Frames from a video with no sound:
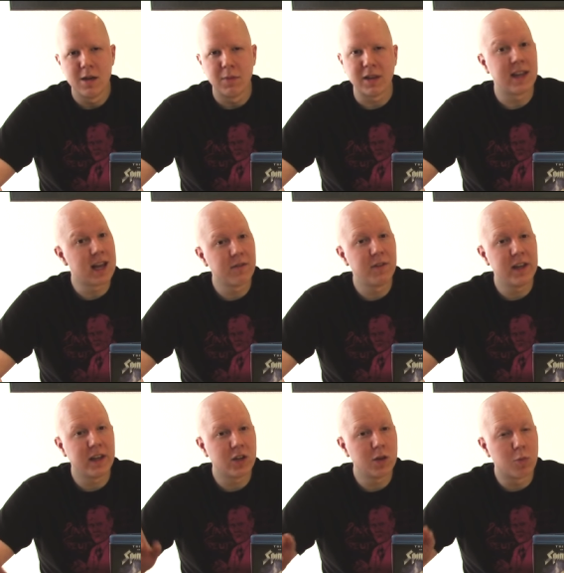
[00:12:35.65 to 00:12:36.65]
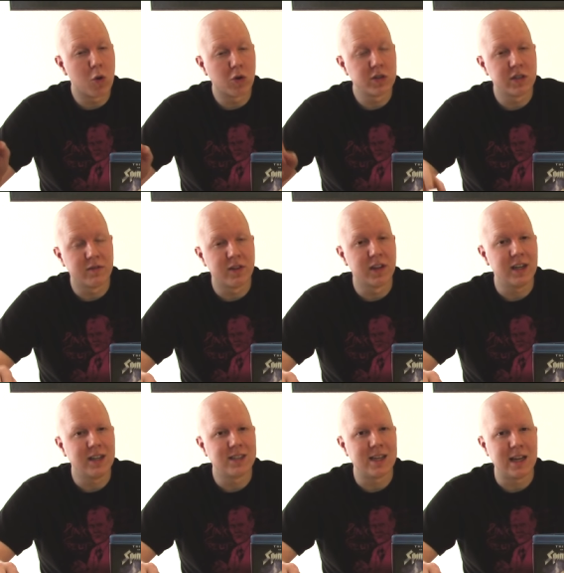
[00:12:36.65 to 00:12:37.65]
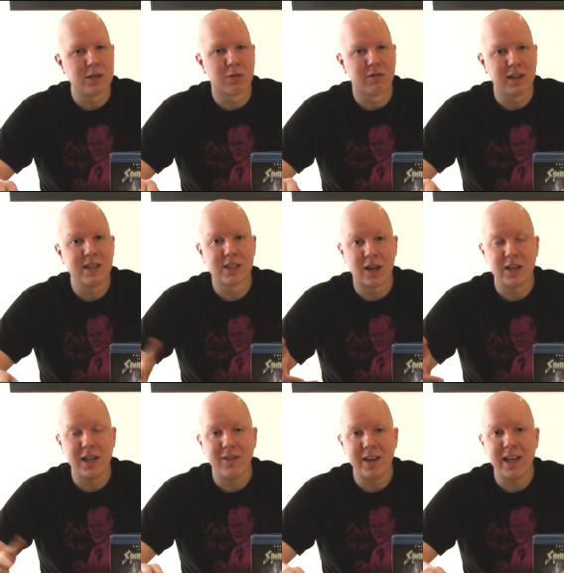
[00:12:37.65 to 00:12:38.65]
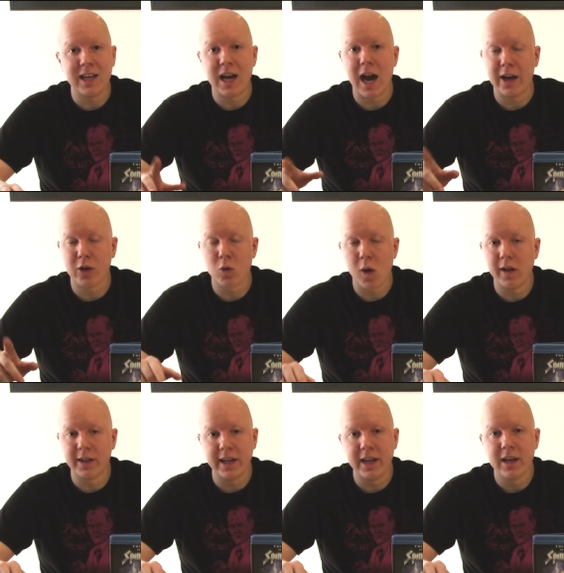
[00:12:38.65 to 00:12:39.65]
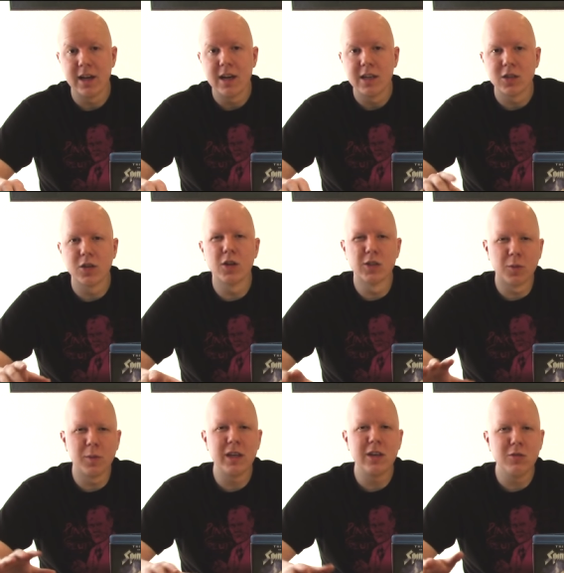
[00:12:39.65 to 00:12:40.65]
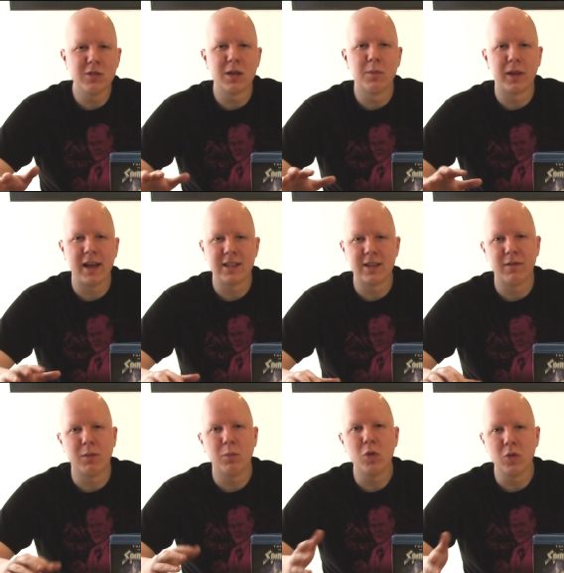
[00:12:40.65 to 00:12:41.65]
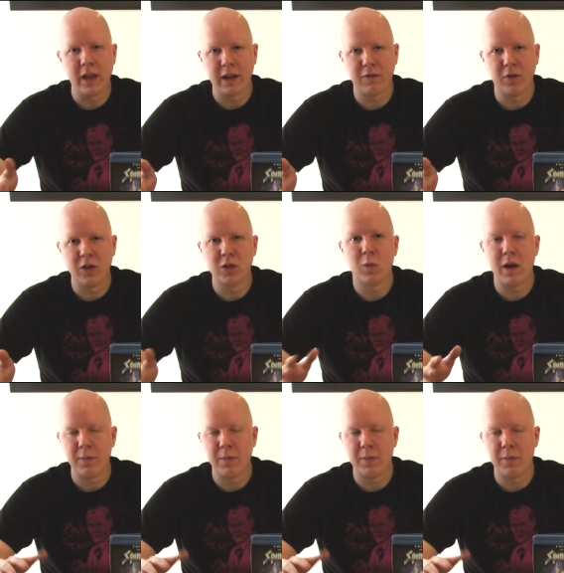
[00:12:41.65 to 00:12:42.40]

But thankfully a good portion of deleted scenes were released on DVD in higher quality, so those will be used in place of the bootleg footage when